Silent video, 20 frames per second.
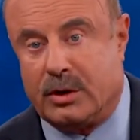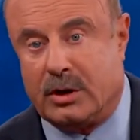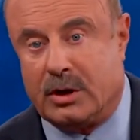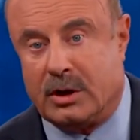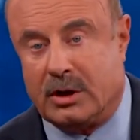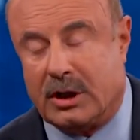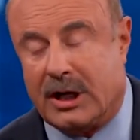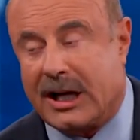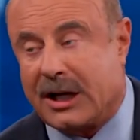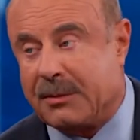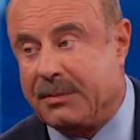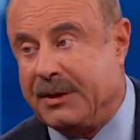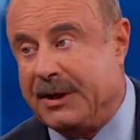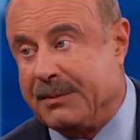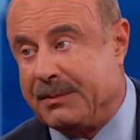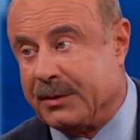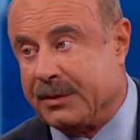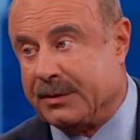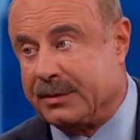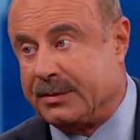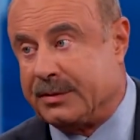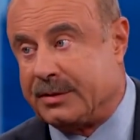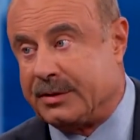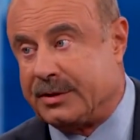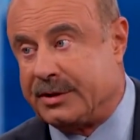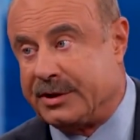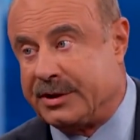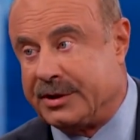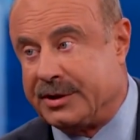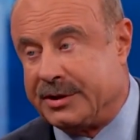a lot of people
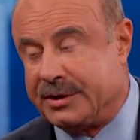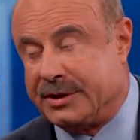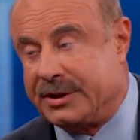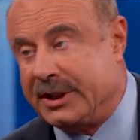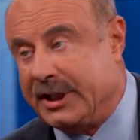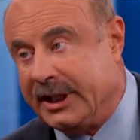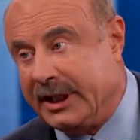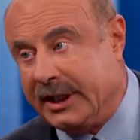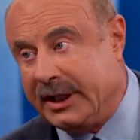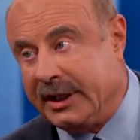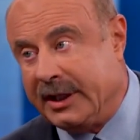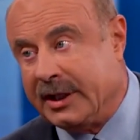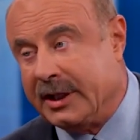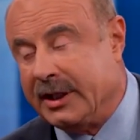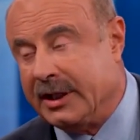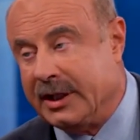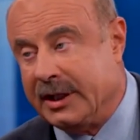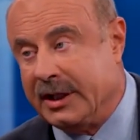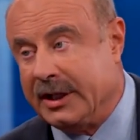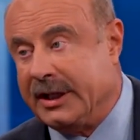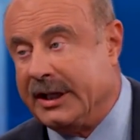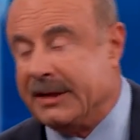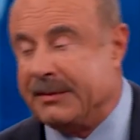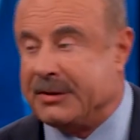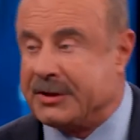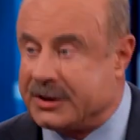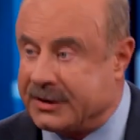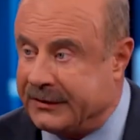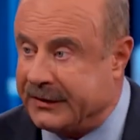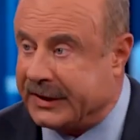see him
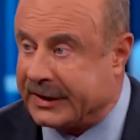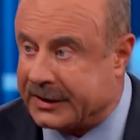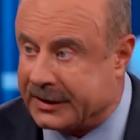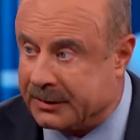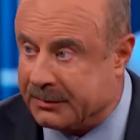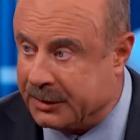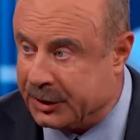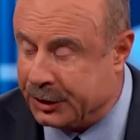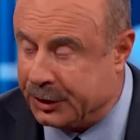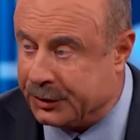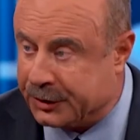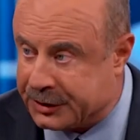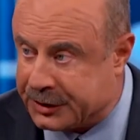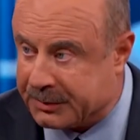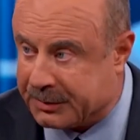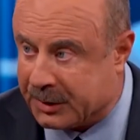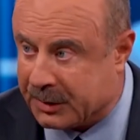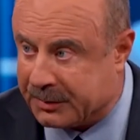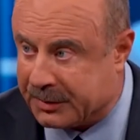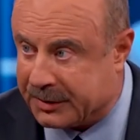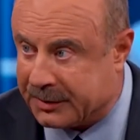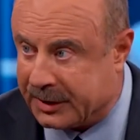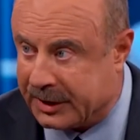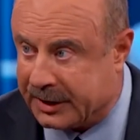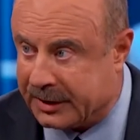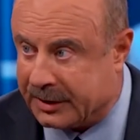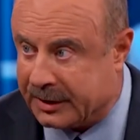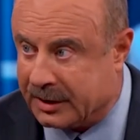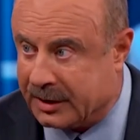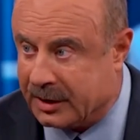as the victim and you as the
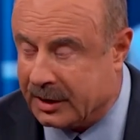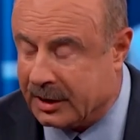perpetrator,